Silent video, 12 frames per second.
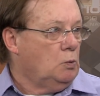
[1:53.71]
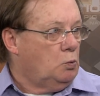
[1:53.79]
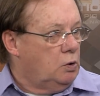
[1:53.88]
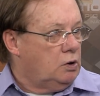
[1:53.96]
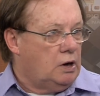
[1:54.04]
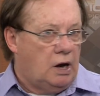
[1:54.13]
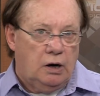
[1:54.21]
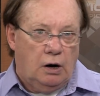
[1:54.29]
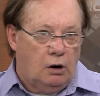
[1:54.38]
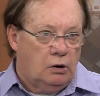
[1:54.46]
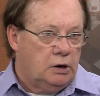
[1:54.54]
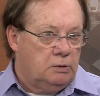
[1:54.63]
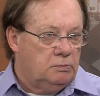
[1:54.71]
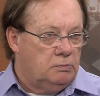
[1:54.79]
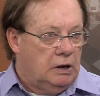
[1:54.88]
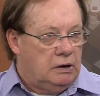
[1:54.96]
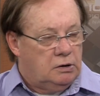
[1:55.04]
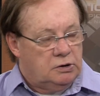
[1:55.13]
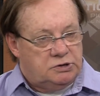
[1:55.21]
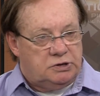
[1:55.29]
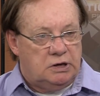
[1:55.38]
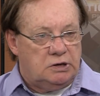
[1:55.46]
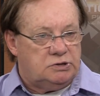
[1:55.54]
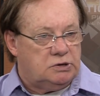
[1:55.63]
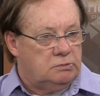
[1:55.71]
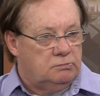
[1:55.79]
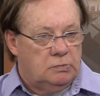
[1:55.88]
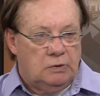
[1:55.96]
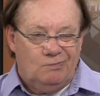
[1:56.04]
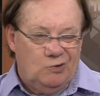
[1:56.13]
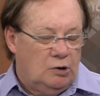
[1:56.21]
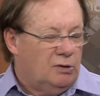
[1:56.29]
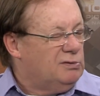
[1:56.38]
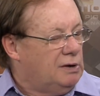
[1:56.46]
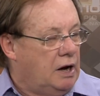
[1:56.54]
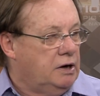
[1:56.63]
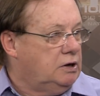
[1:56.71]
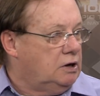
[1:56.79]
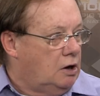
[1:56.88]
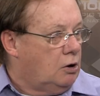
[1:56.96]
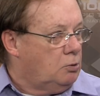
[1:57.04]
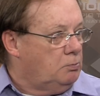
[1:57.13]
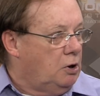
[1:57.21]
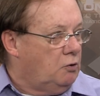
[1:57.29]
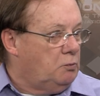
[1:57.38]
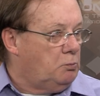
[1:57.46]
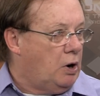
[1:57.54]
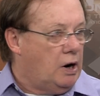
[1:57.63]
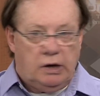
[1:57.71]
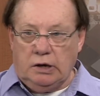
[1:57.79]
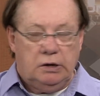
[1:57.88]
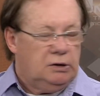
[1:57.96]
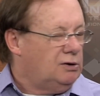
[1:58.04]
Will that hurt him in the sense that, you know, hey, did it hurt Melvin Bradley?